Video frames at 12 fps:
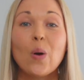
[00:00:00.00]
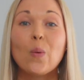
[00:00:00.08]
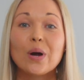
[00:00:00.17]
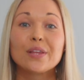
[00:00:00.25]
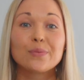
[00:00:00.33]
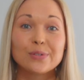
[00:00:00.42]

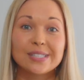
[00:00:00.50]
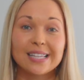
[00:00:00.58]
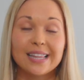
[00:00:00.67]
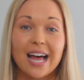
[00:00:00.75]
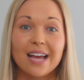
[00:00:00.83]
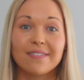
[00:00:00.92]
or through
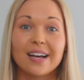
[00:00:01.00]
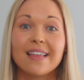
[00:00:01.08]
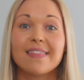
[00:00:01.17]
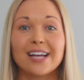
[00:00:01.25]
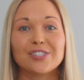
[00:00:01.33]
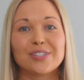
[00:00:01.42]
saliva
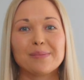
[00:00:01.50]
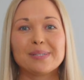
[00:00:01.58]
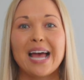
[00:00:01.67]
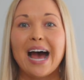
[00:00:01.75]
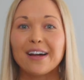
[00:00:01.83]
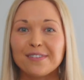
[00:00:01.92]
that dripped
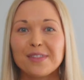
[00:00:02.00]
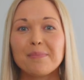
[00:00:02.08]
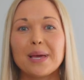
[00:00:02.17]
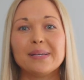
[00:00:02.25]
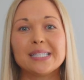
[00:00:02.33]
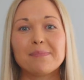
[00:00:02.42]
out of the
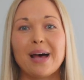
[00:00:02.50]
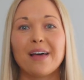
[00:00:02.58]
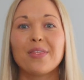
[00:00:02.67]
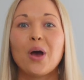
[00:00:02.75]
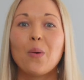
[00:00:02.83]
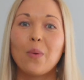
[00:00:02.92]
baby's
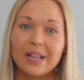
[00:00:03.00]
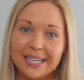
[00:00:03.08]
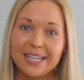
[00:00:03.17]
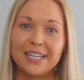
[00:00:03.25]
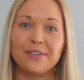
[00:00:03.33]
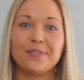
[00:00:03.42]
mouth while eating the